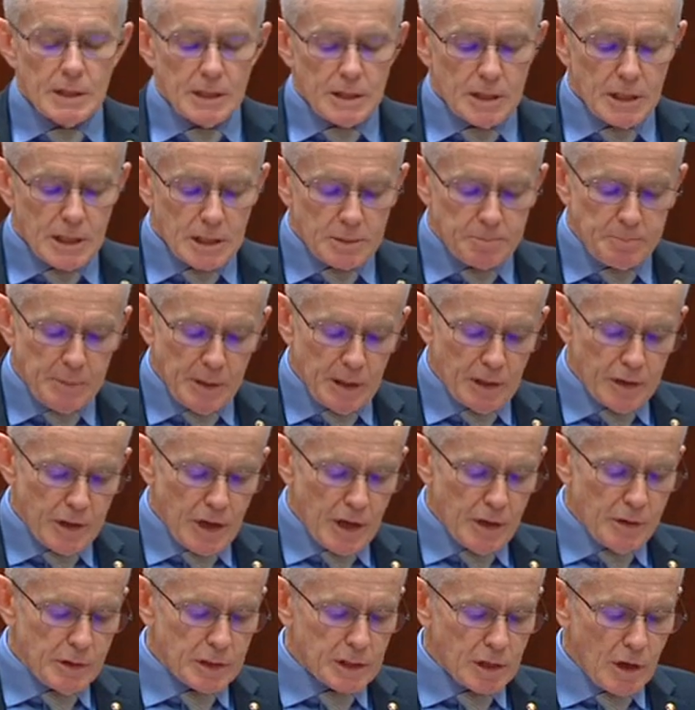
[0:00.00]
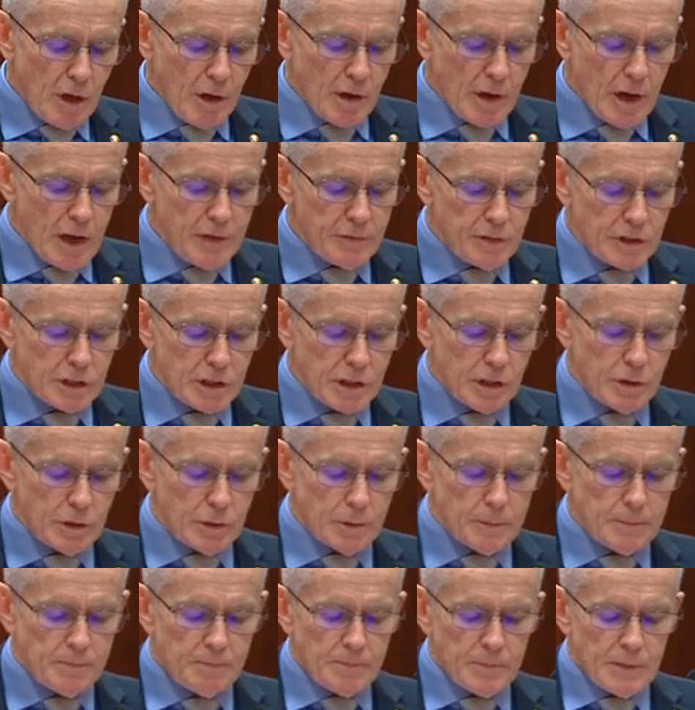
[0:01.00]
This bill, though, is long
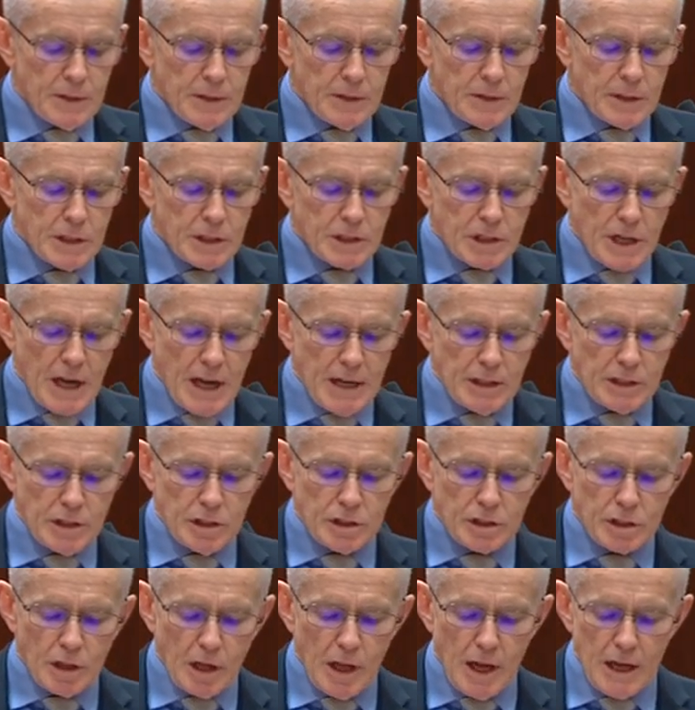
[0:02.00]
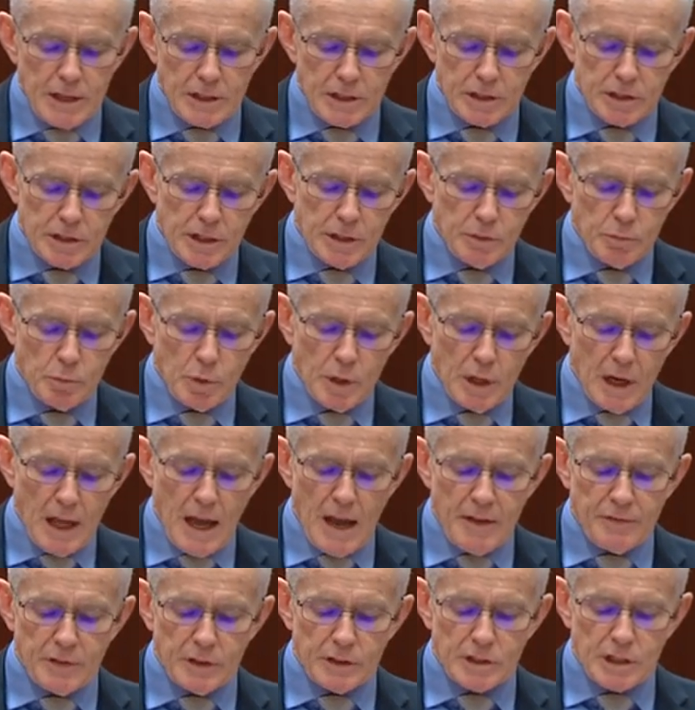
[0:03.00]
overdue. The changes to licensing will
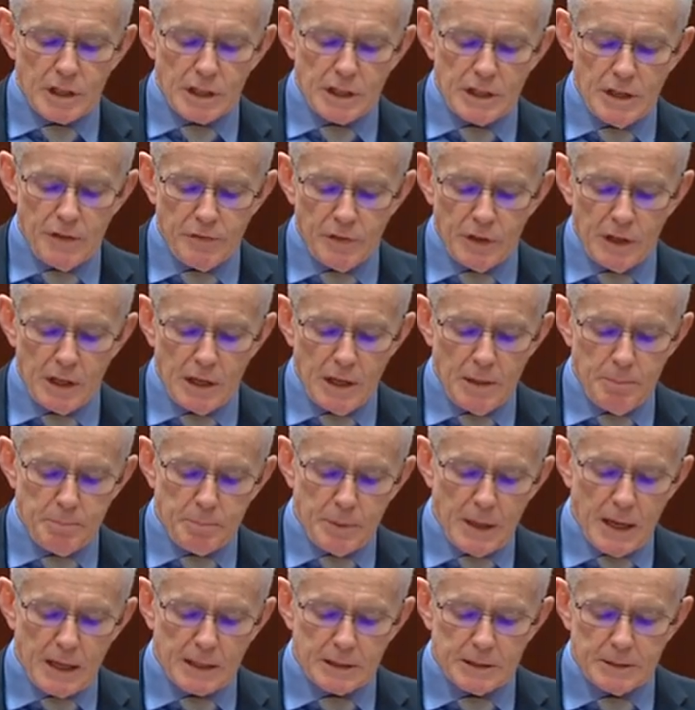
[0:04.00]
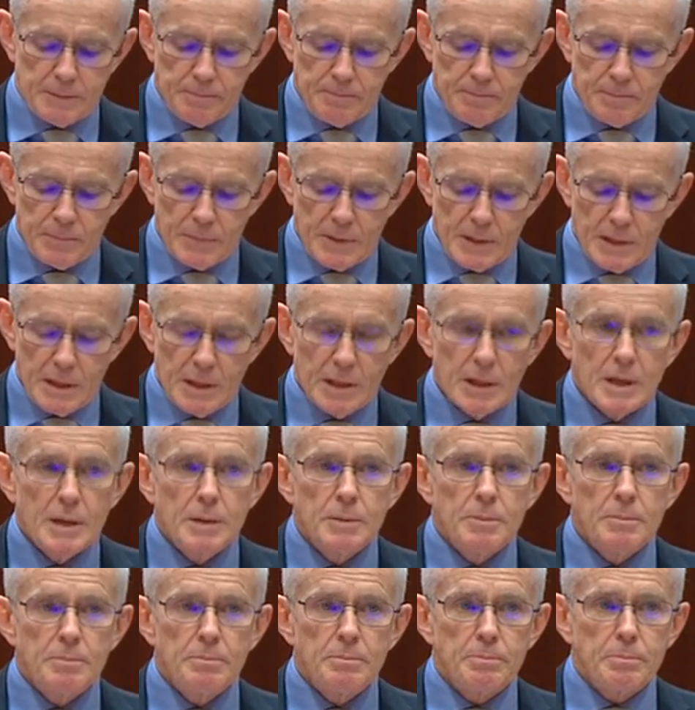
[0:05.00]
have a significant impact.
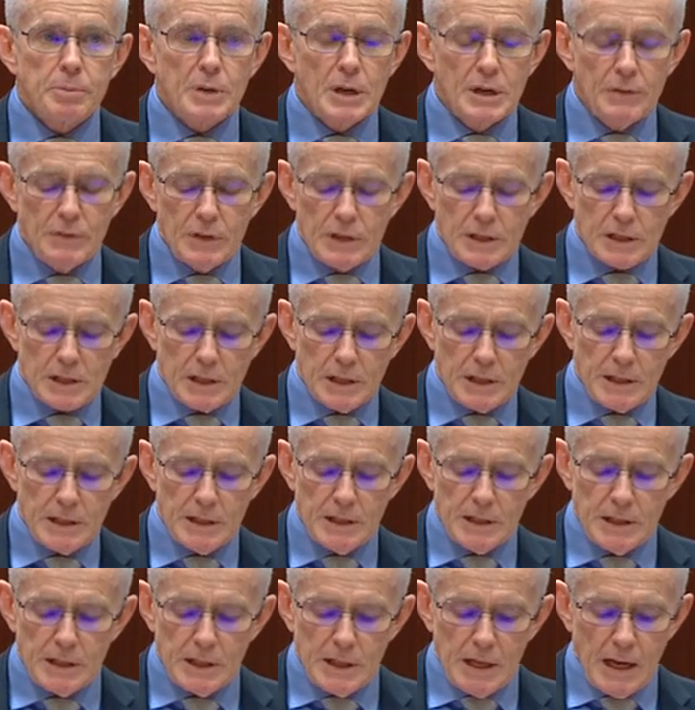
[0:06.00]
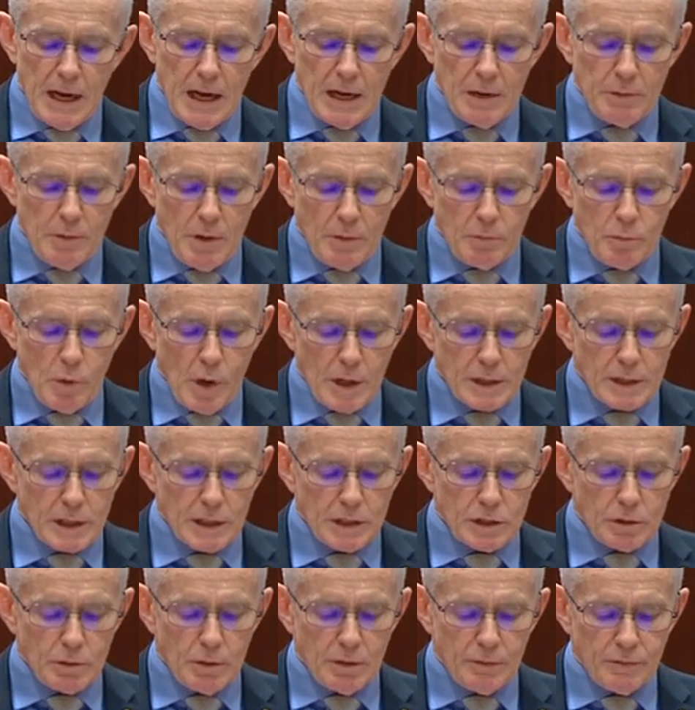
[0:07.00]
Previously, anyone wanting
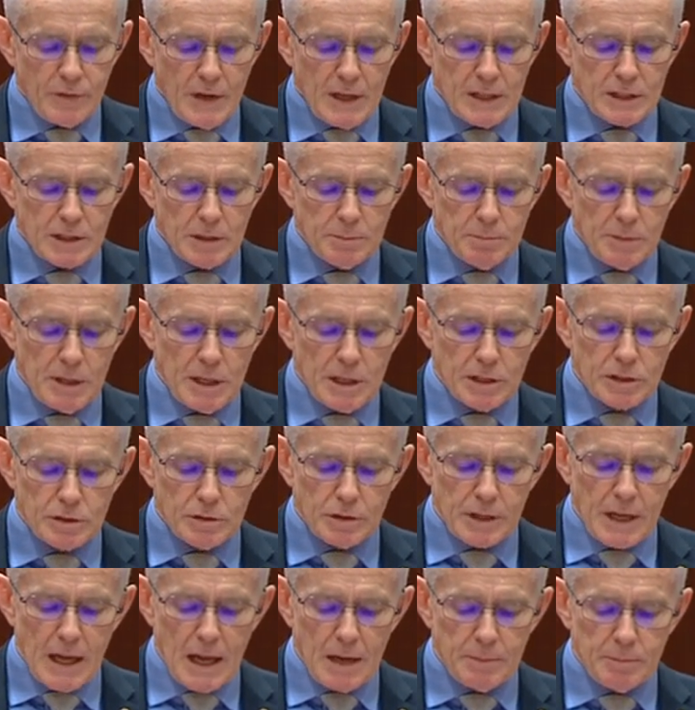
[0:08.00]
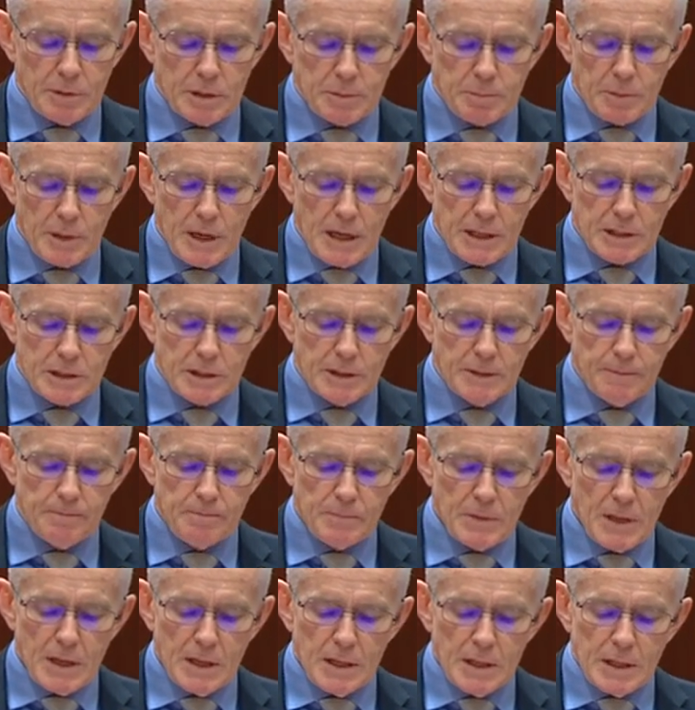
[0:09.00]
to invest in medicinal cannabis production
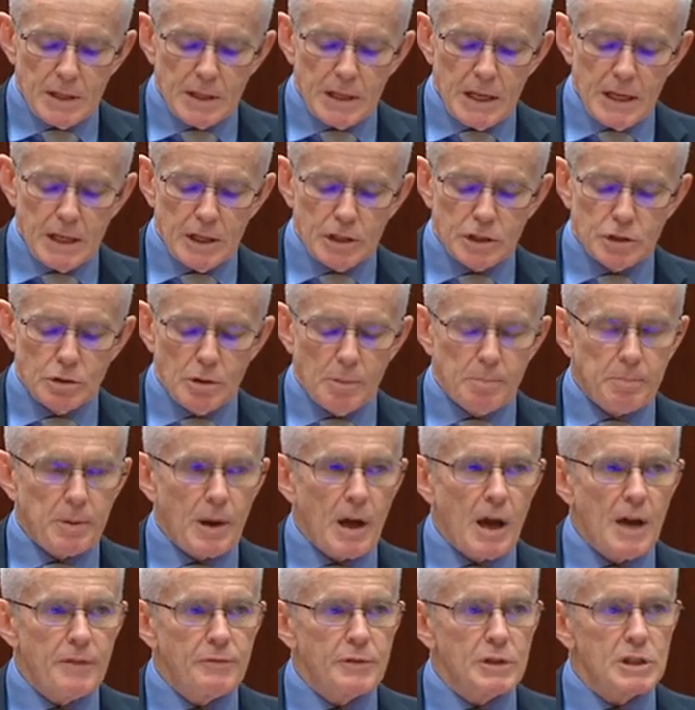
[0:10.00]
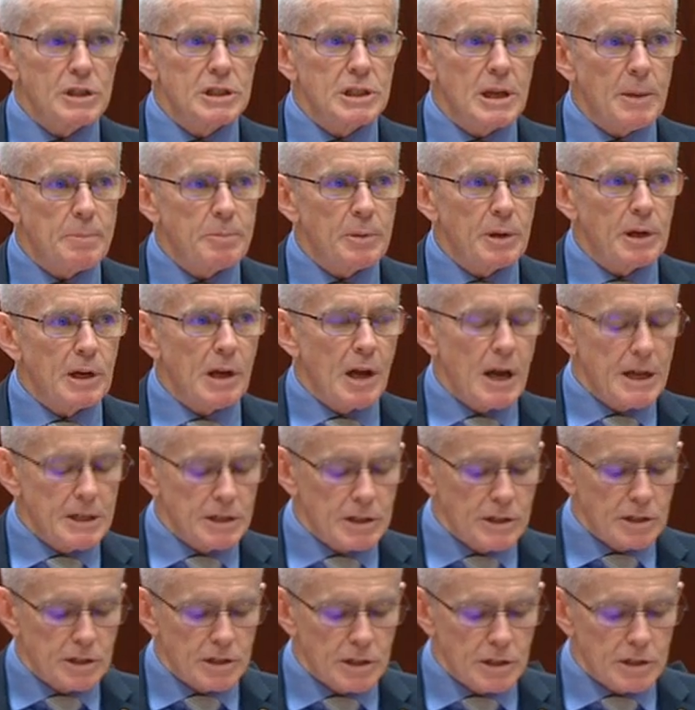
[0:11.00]
needed to apply for separate
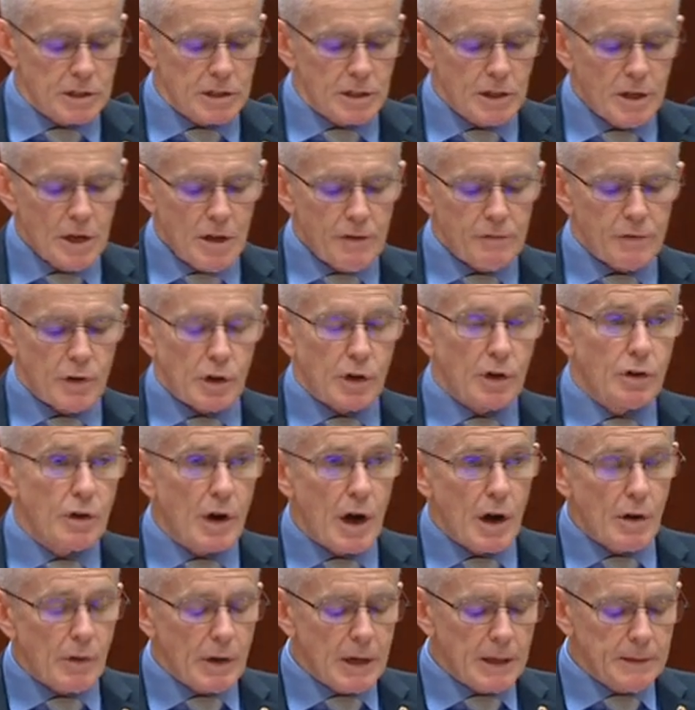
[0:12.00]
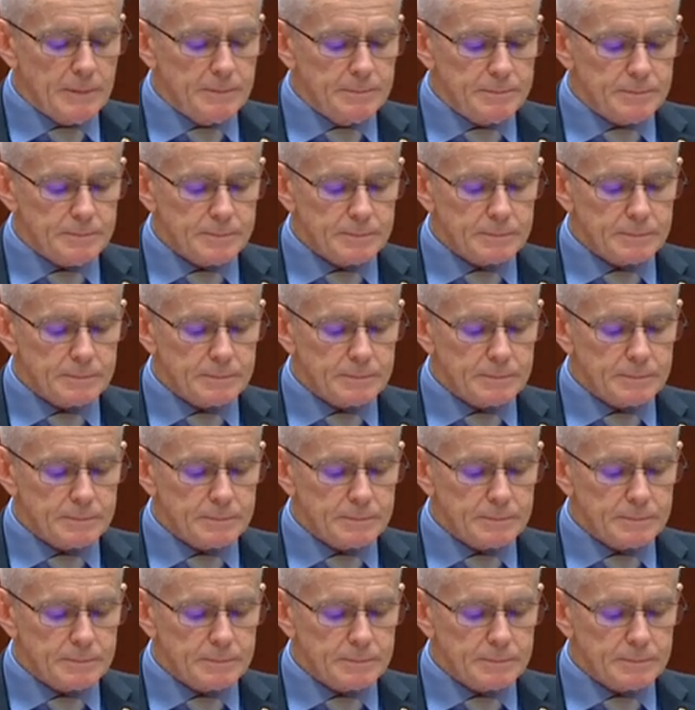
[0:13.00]
licences for growing,